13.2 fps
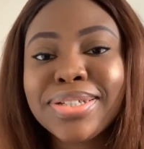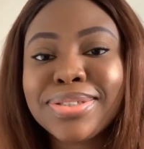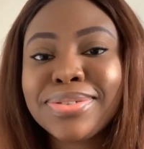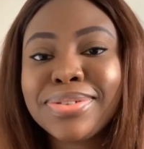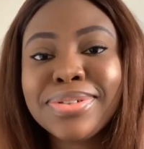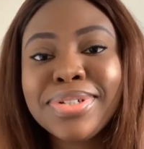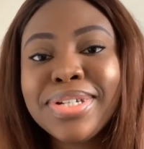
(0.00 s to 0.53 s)

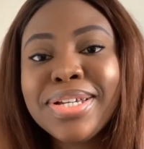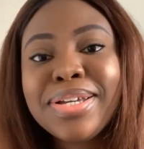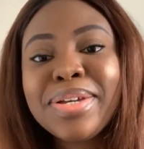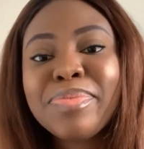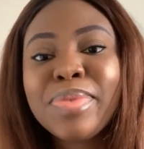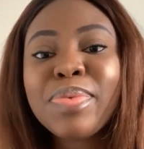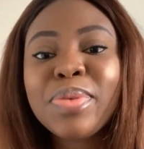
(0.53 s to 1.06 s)
So
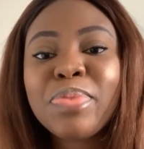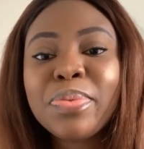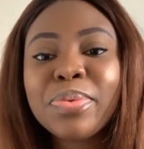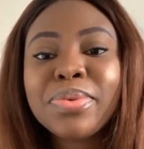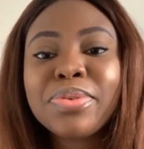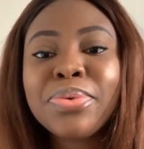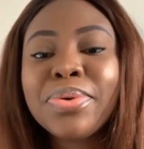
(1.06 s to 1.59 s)
maybe
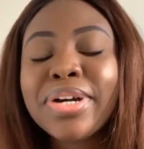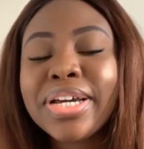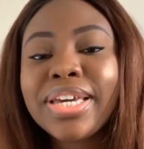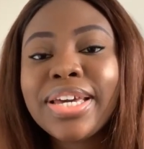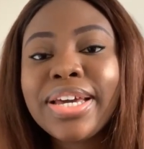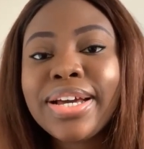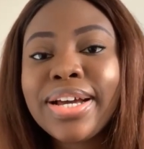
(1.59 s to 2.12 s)
people who are
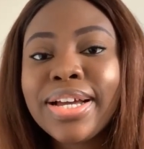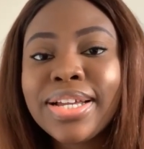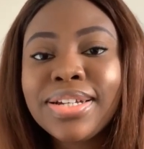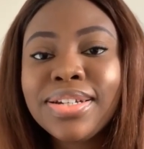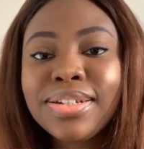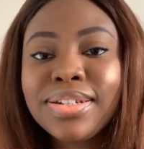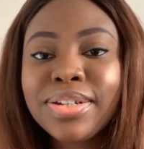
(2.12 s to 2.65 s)
here
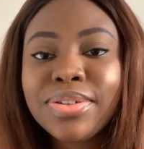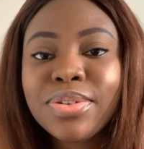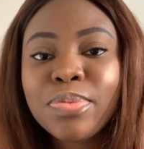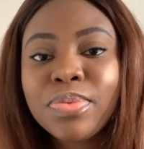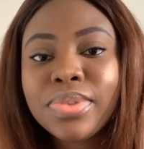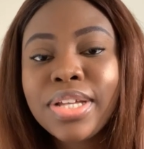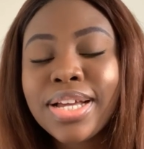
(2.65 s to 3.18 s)
and they know
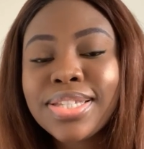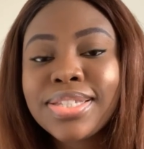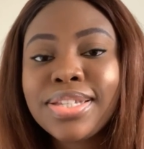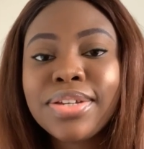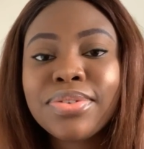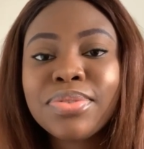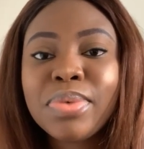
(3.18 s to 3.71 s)
that are
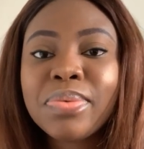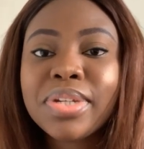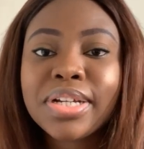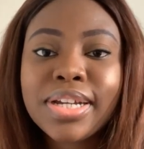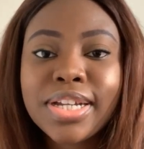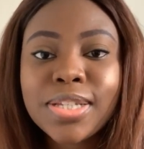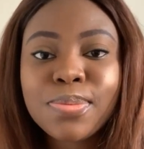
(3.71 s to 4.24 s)
single, maybe they
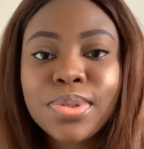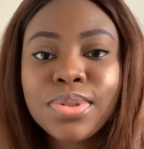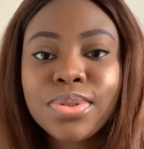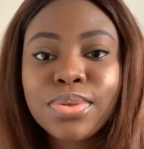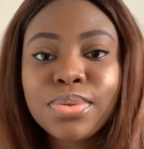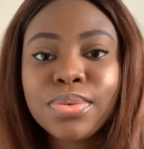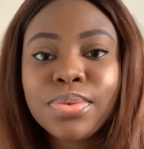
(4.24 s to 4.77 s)
can explain
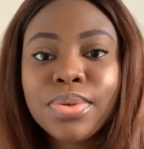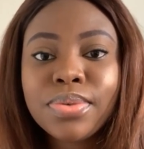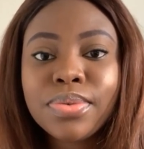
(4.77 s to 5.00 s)
to